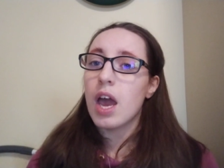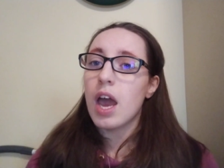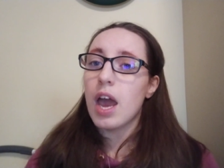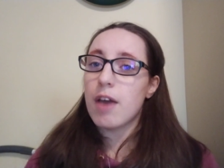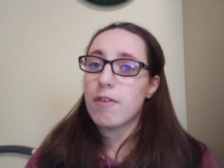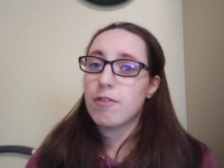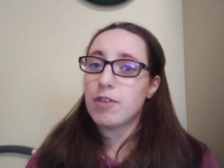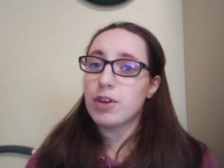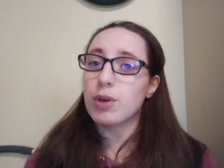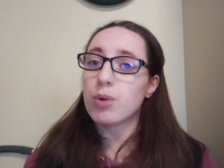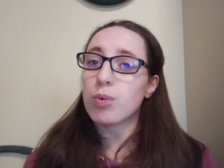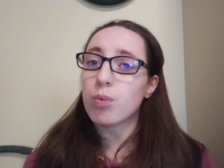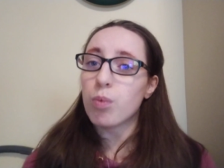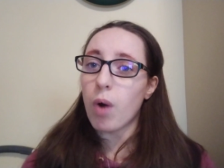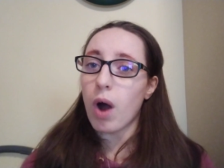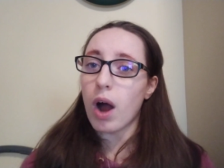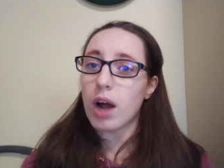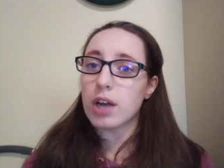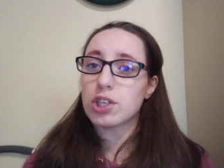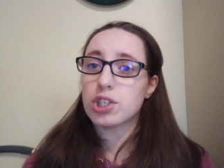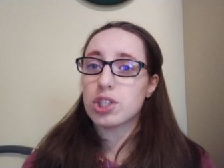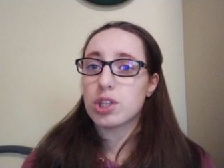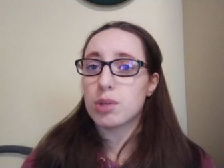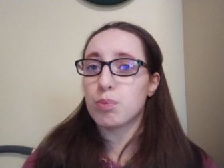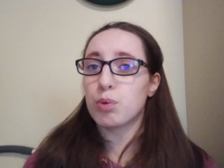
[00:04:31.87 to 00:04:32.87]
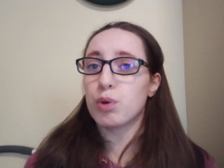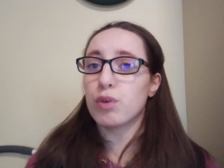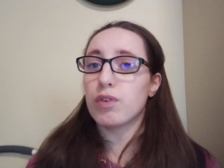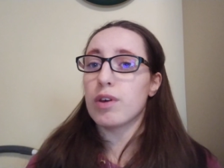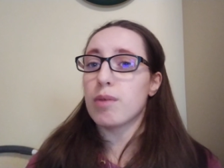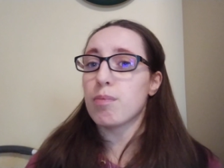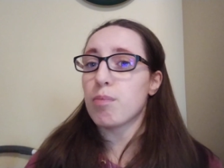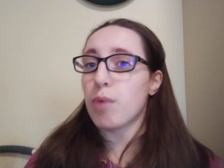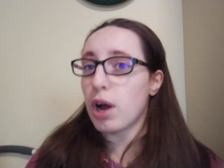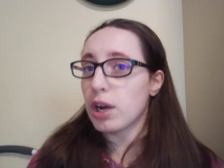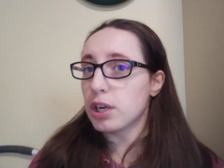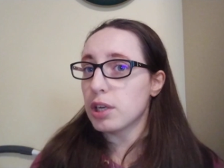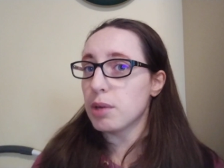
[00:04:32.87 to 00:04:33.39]
If you watch the movie
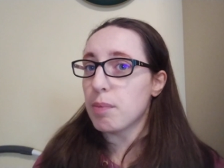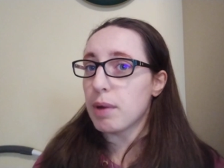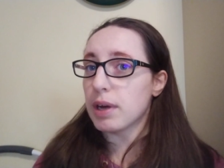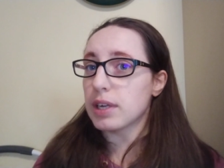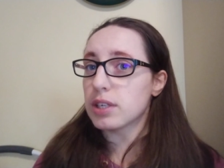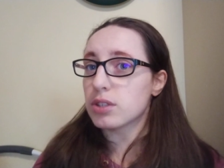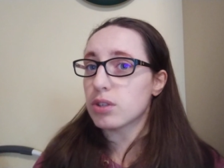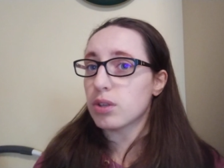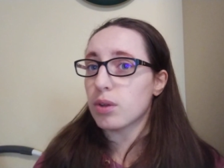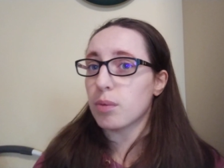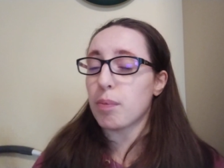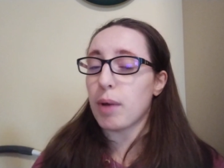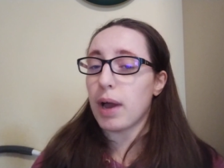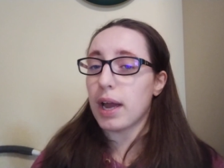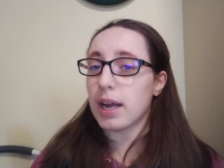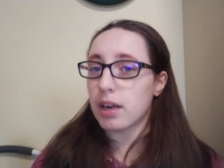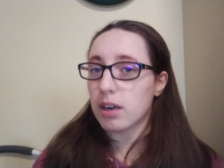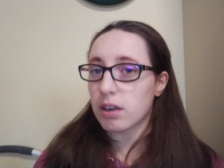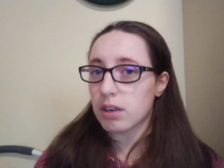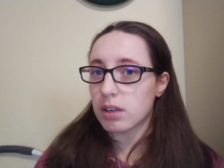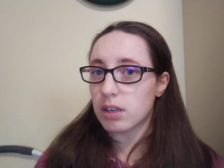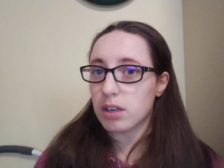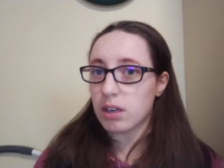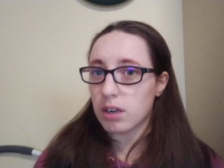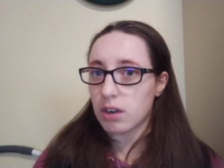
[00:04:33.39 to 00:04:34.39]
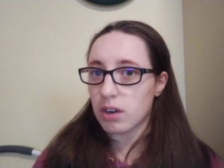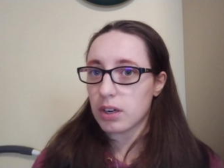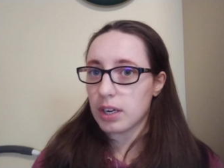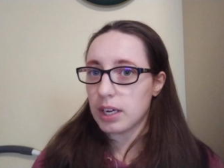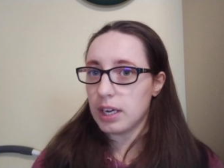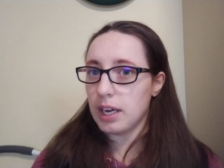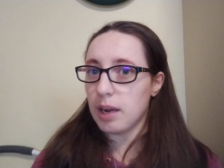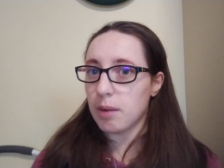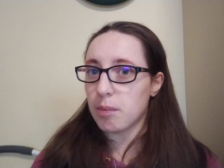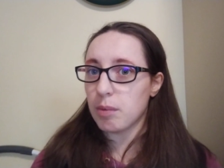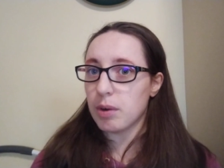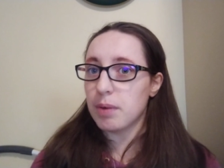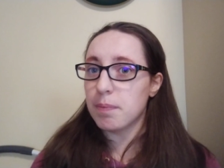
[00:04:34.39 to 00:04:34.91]
Monumental by Kirk
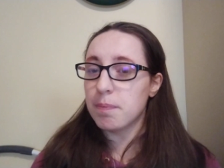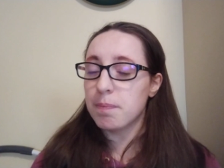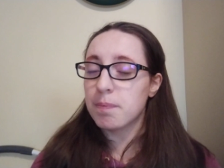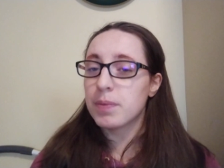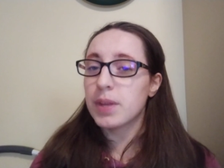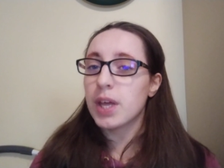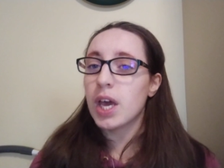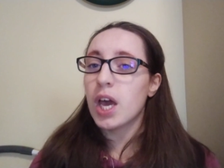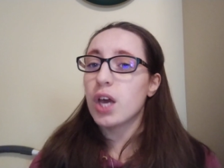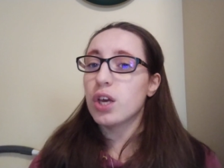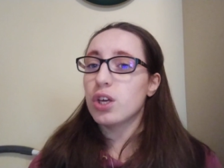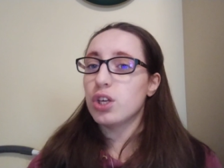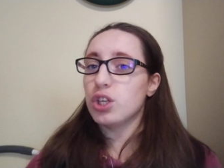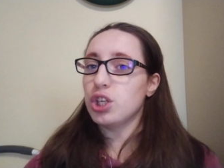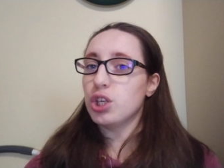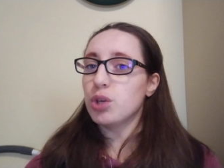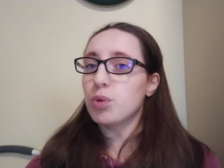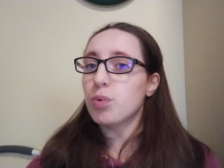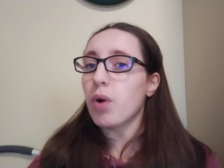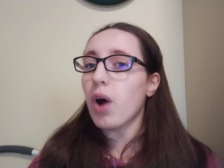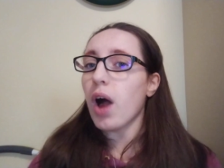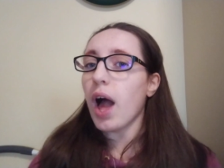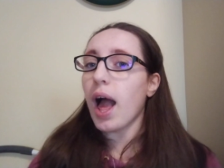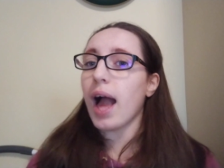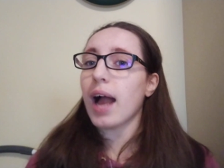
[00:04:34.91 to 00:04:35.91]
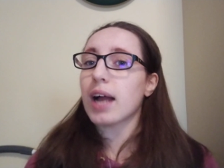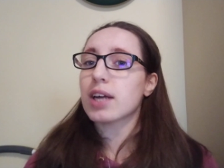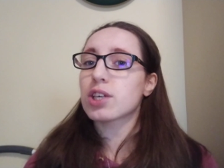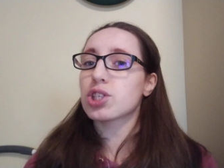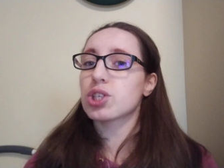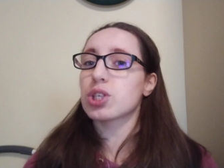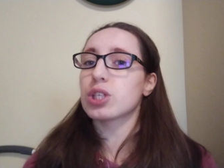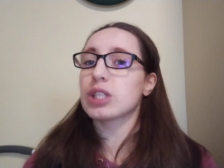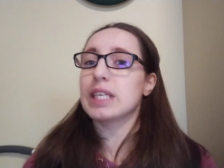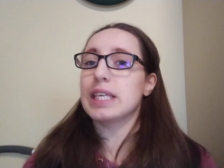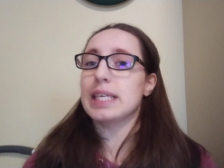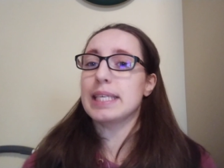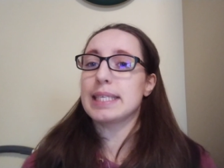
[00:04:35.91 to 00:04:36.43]
Cameron, you will
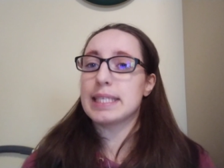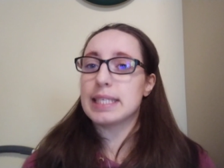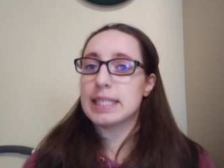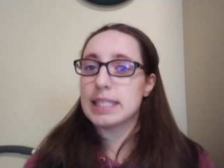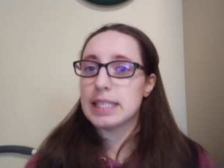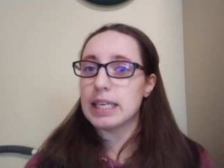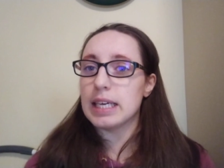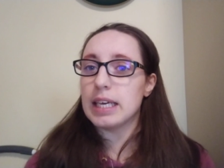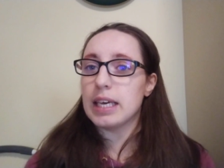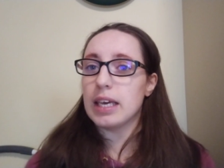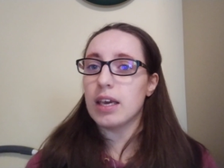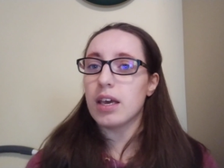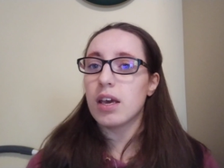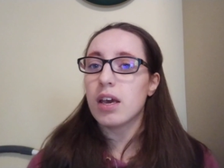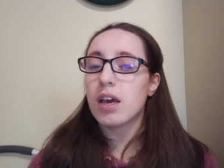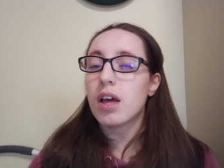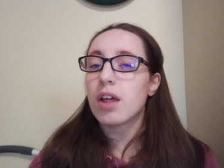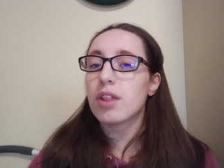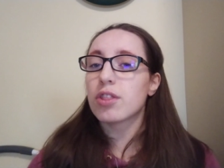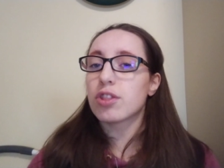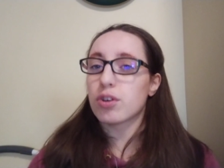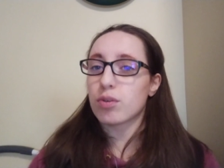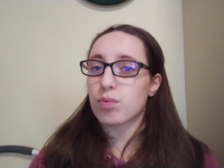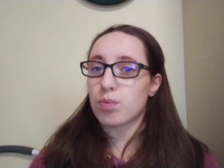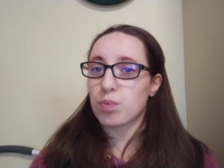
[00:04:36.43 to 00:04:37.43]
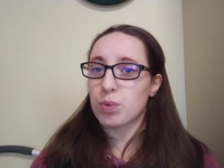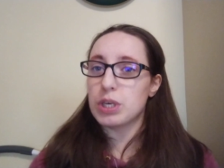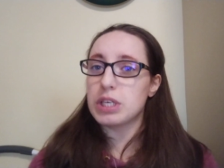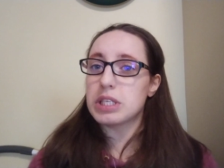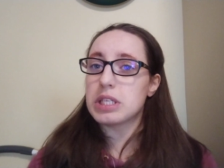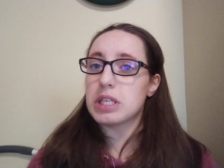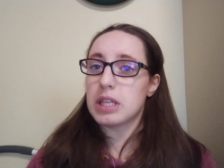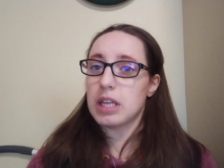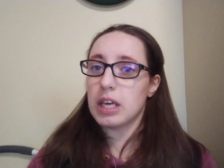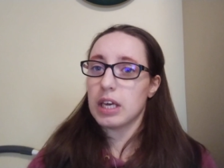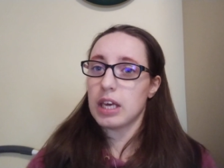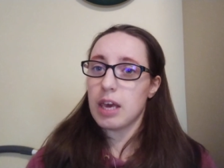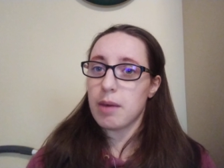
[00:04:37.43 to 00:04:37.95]
actually see the
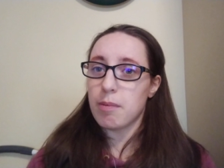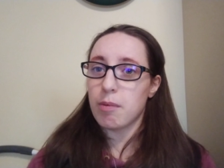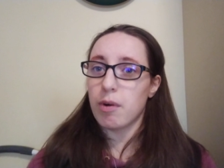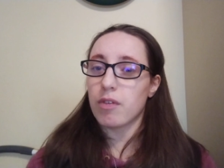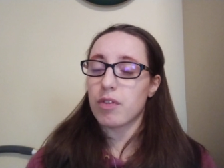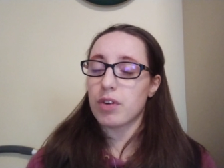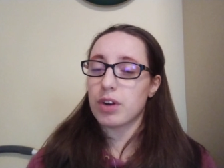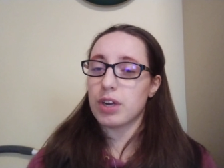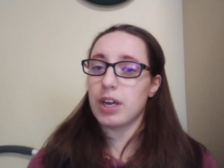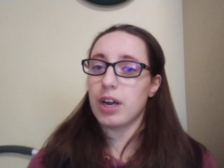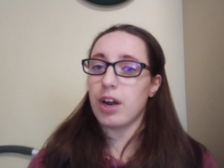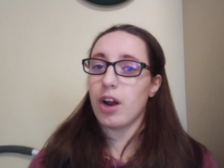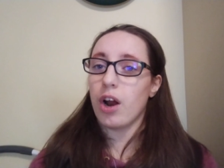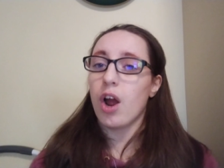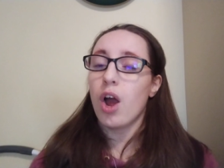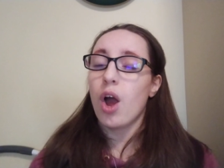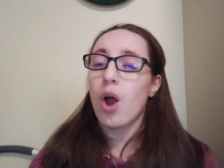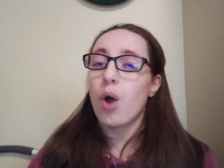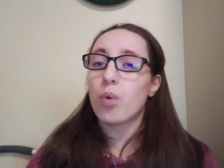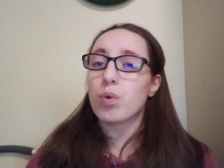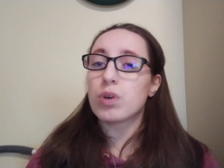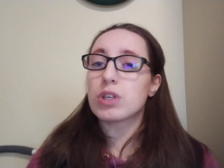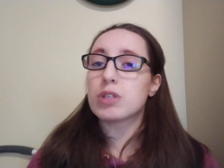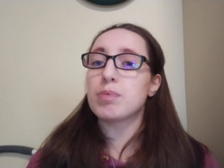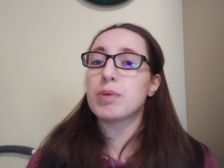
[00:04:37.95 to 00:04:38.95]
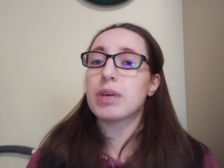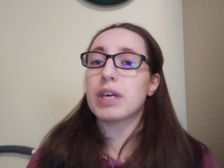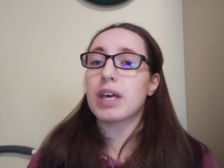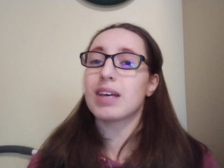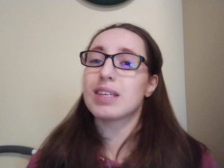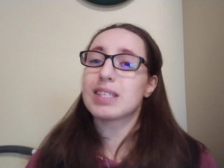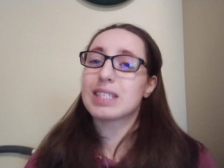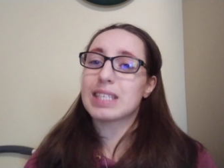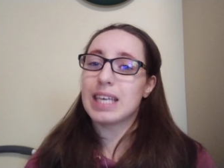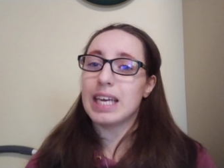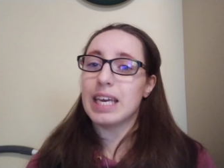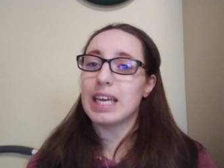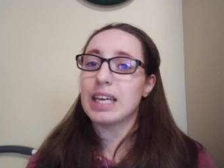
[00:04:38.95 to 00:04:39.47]
reason they came over here was
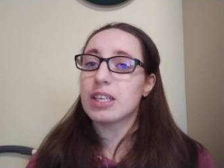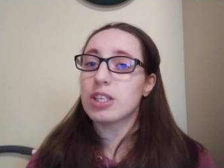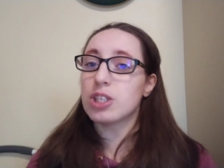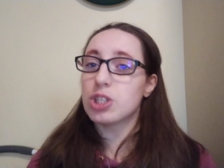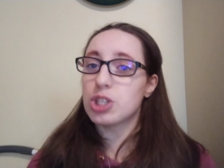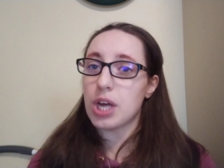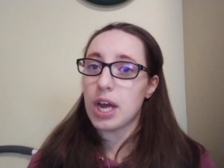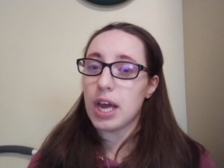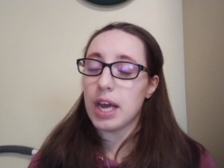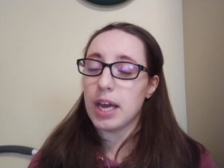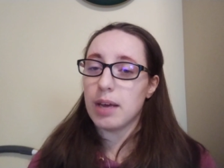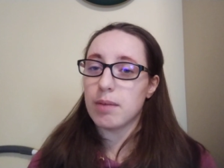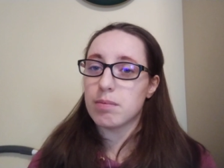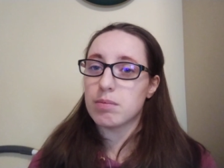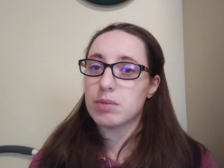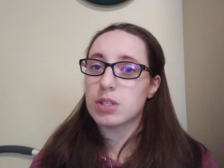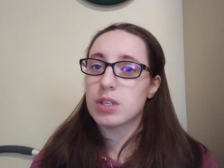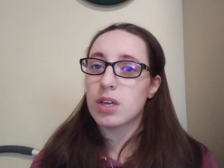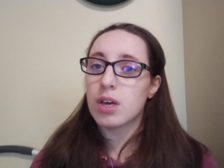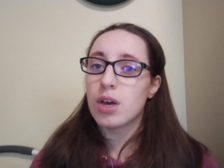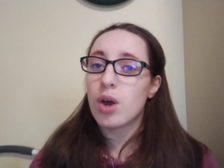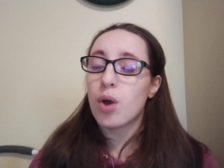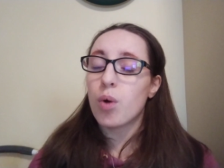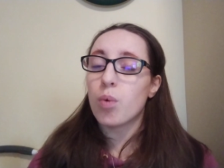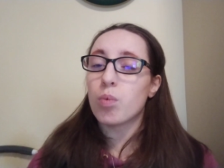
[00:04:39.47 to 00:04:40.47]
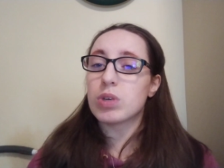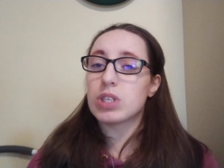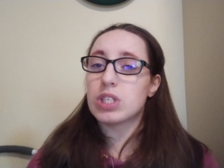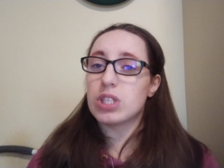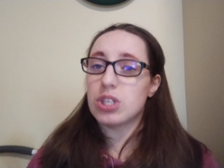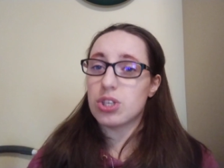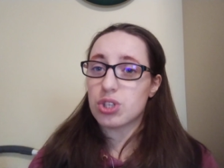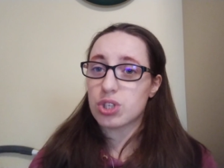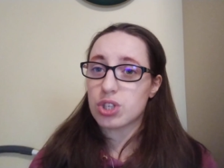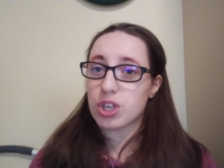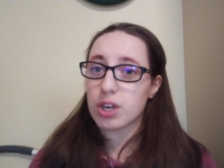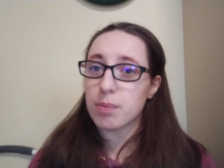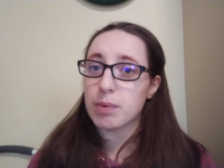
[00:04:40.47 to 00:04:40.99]
because King James was
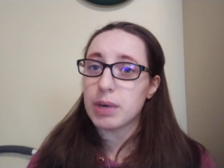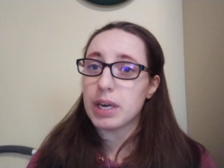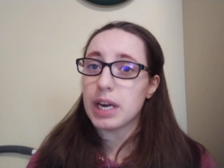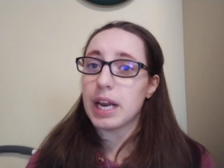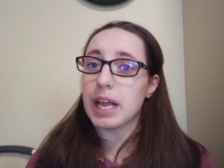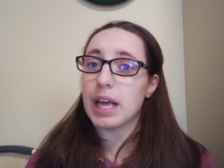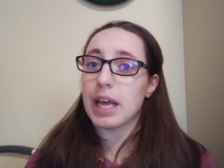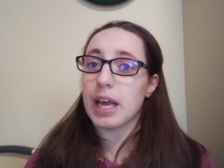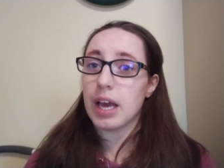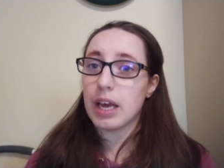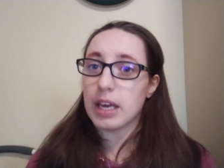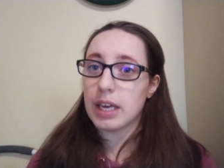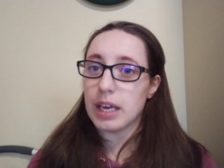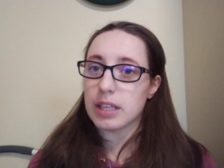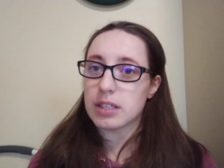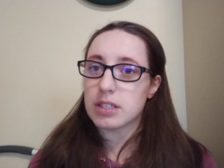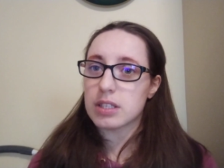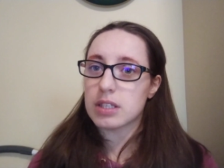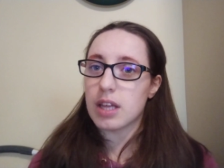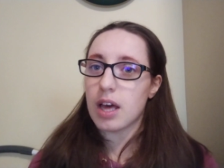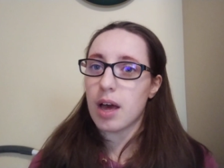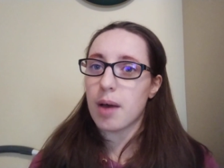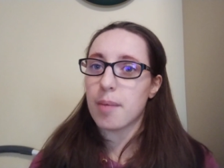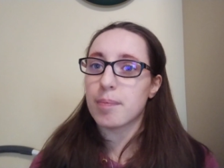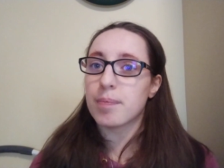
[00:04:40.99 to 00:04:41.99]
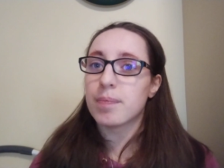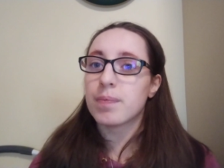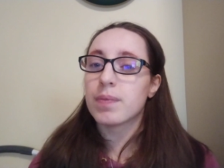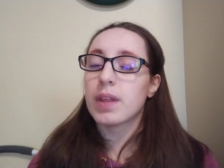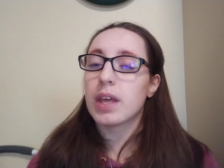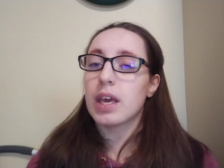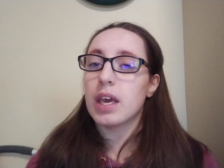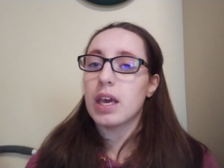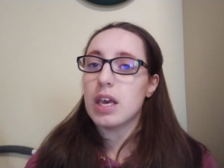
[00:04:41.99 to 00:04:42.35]
discriminating against them